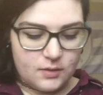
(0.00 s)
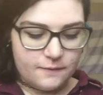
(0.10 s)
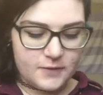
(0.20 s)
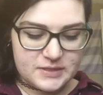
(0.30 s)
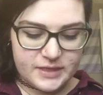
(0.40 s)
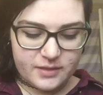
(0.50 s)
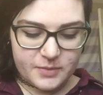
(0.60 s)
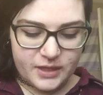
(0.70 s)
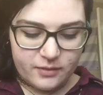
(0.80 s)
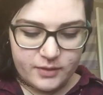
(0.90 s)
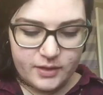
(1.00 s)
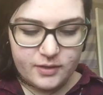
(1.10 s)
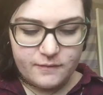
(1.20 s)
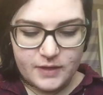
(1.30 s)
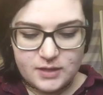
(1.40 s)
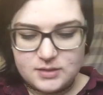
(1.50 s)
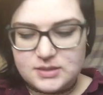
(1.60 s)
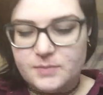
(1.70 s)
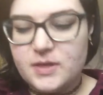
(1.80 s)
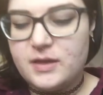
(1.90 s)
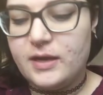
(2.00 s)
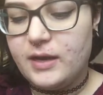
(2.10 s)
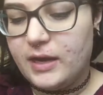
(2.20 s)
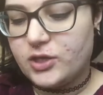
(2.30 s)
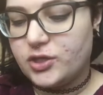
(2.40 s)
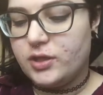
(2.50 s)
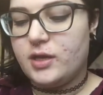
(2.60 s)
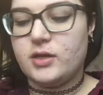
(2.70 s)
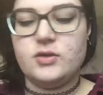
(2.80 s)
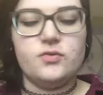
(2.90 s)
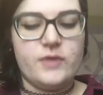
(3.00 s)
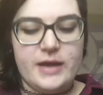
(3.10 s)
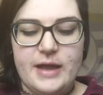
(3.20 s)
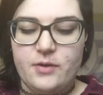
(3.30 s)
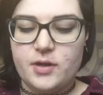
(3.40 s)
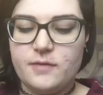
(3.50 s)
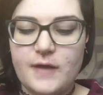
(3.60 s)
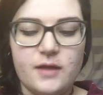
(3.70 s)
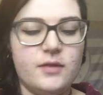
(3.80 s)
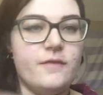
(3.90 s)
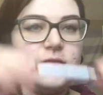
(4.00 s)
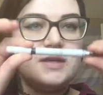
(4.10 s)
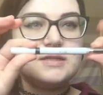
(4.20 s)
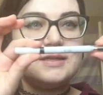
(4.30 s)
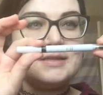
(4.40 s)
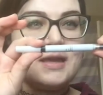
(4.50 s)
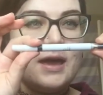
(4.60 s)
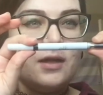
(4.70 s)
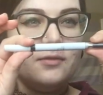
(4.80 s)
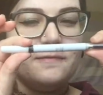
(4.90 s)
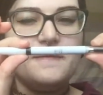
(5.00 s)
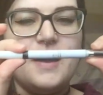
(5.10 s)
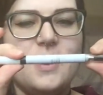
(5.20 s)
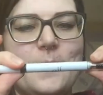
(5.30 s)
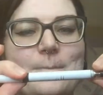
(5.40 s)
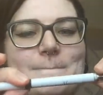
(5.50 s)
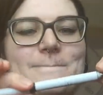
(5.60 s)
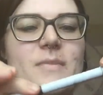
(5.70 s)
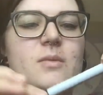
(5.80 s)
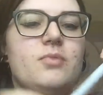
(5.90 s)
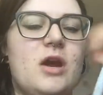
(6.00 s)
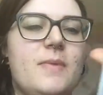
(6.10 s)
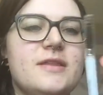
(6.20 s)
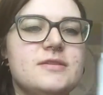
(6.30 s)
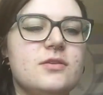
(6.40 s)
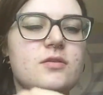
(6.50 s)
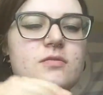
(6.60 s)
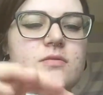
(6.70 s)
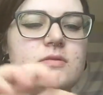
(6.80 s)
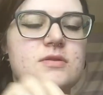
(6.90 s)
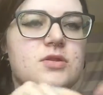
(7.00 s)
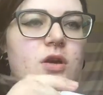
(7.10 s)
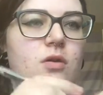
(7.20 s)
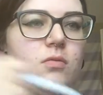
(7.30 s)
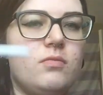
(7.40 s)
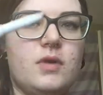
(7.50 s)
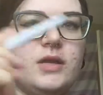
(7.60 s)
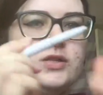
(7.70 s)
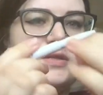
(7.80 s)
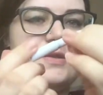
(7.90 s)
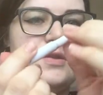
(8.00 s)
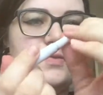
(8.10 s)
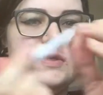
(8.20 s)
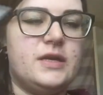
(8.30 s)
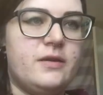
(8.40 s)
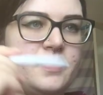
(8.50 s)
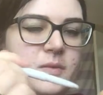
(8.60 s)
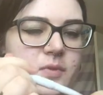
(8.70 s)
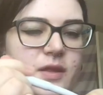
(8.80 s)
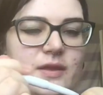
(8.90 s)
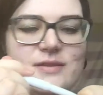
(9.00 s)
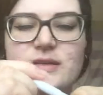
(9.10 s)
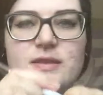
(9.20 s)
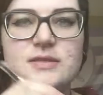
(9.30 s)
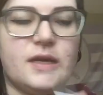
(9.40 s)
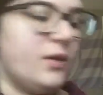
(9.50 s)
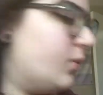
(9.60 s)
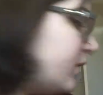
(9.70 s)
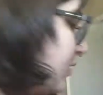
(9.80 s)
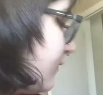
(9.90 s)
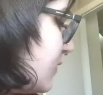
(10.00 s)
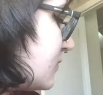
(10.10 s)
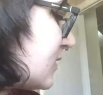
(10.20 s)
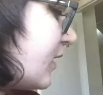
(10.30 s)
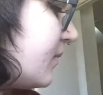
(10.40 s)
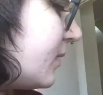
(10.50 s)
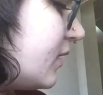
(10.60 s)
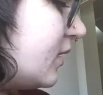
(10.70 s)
First thing I'm getting rid of is something that actually I ran out of. I love this. It's the e.l.f. Brow pencil. So I just used it up completely. It's like the second one that I've used up.